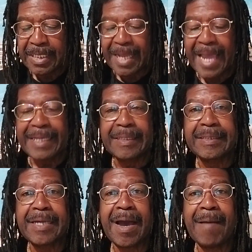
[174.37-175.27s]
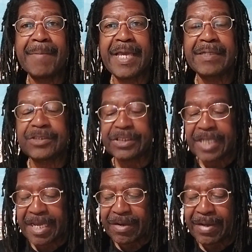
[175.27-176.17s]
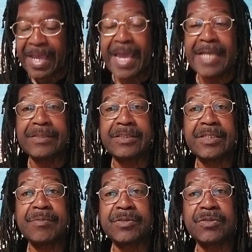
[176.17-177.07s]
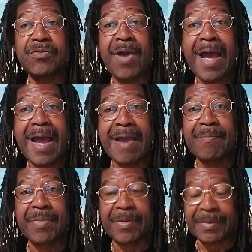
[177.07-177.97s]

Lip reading: Like, comment, share, and subscribe.